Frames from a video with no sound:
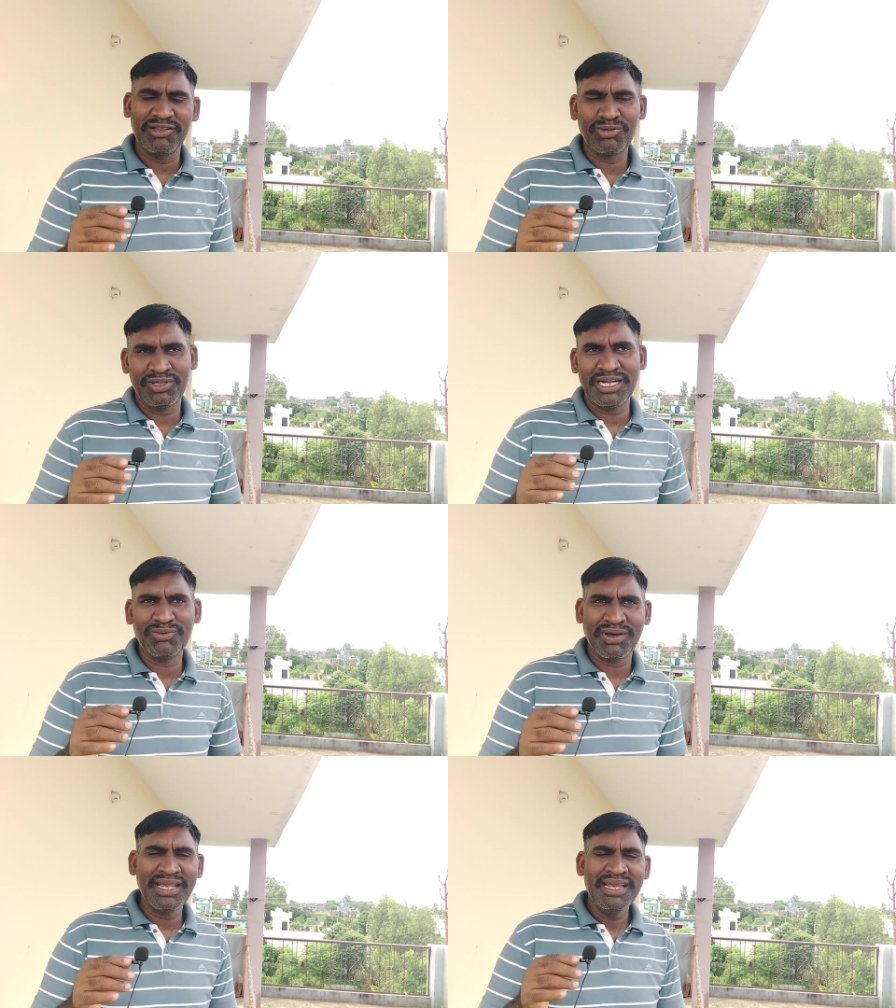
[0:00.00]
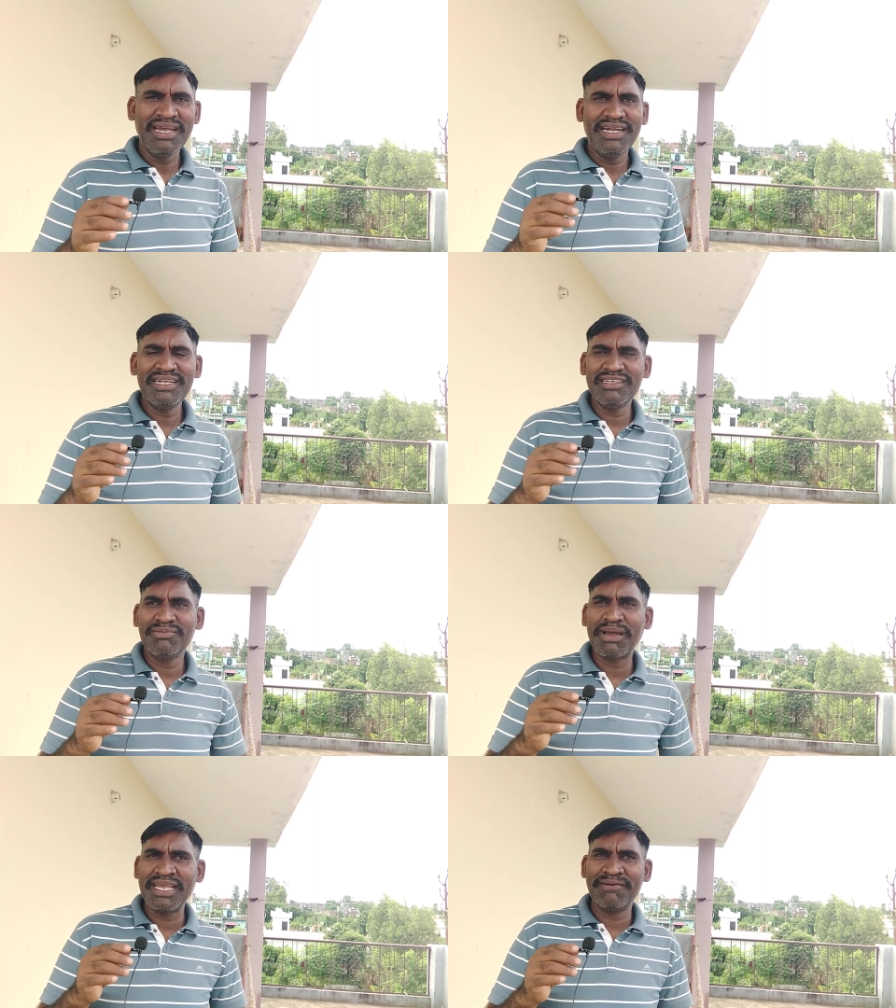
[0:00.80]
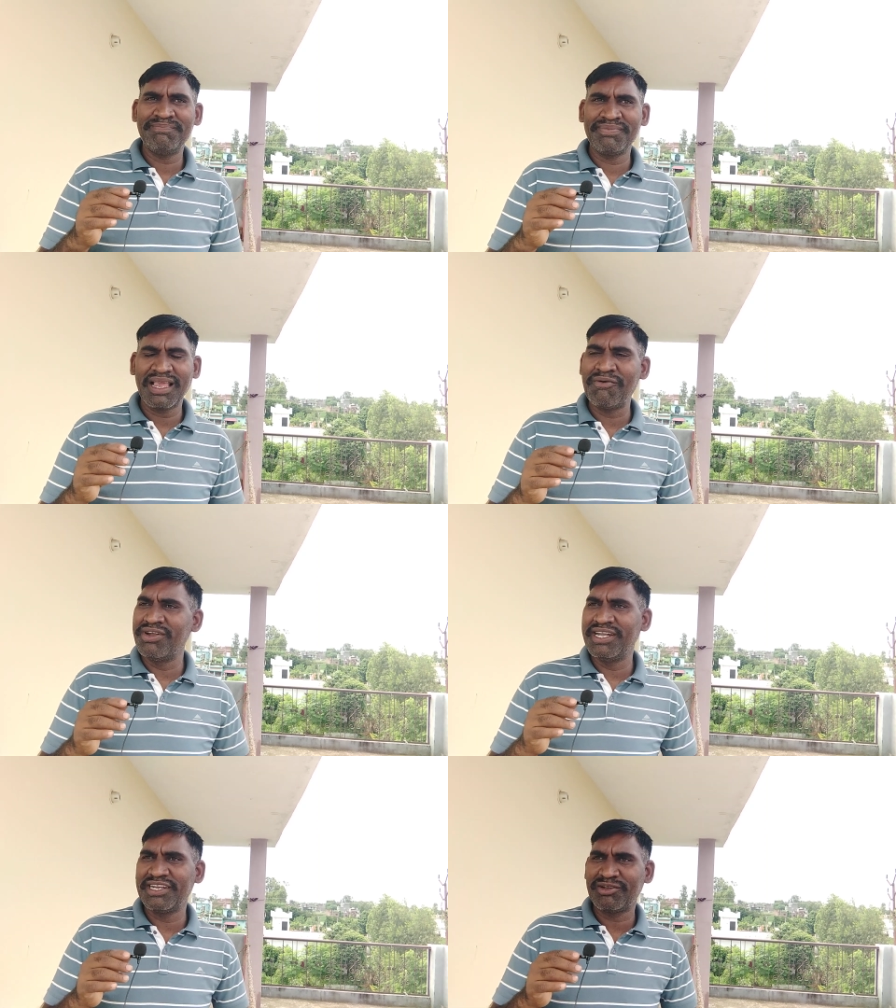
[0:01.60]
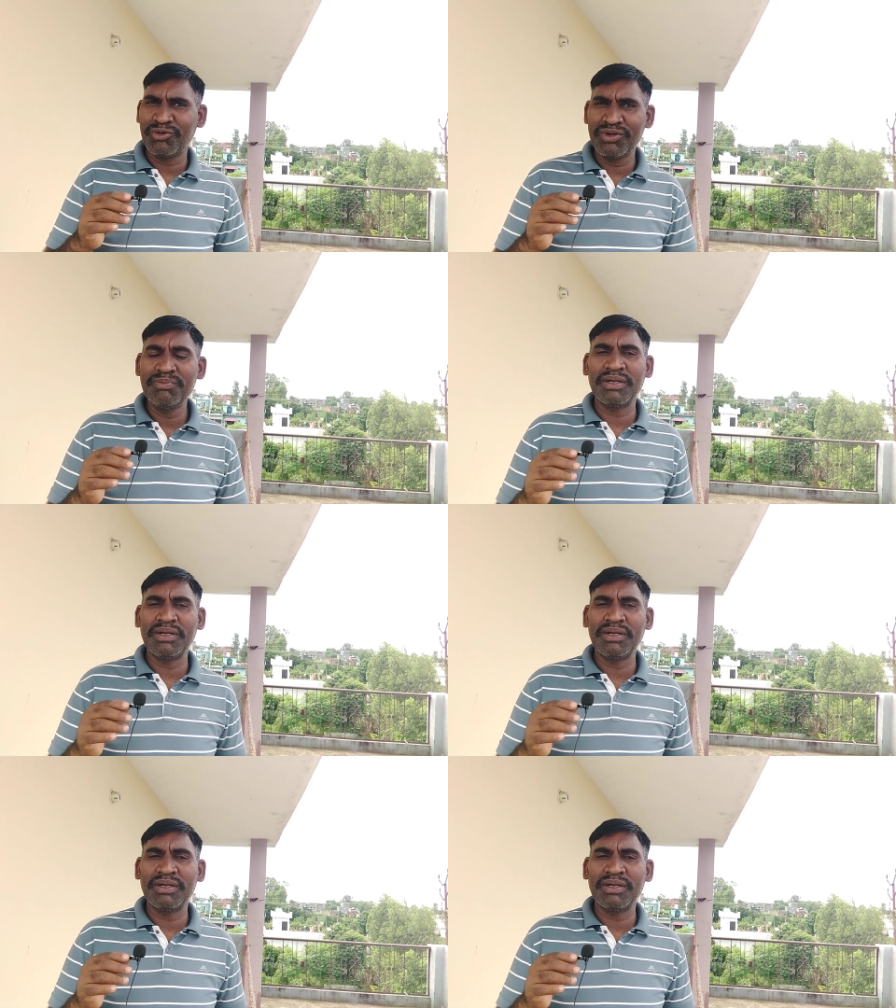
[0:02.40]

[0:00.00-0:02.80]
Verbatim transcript: So that's why it is my um, everyday story.